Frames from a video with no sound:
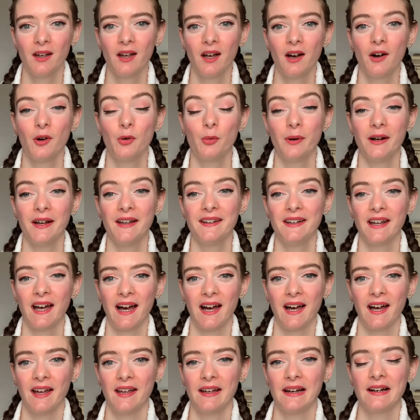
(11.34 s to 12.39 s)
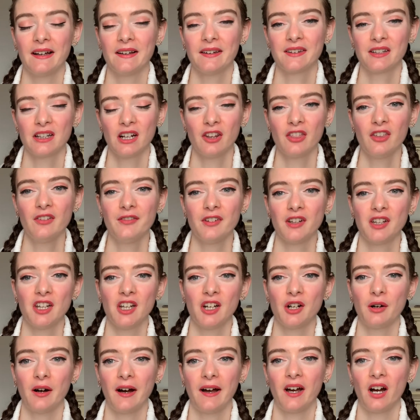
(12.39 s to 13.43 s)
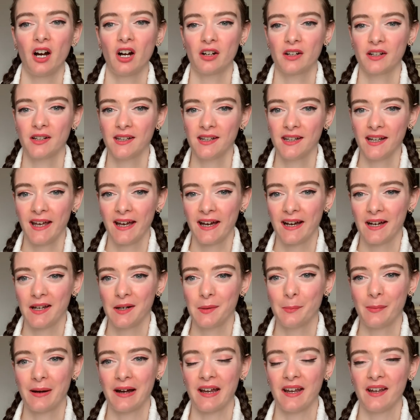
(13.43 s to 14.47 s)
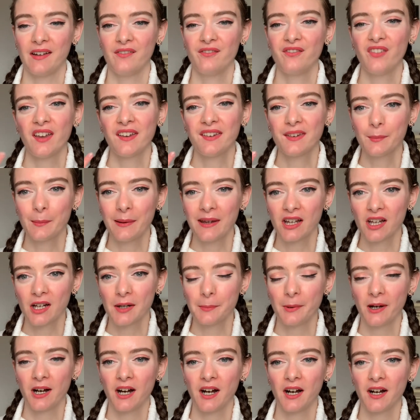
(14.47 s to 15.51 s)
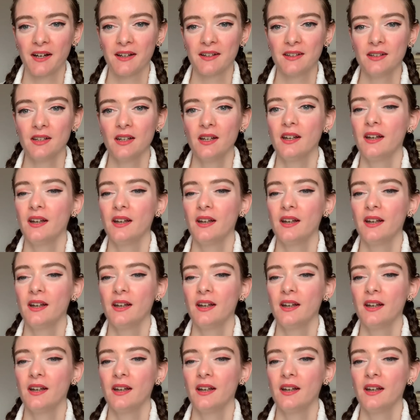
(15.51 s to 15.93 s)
When I started the video, I already had my face makeup on.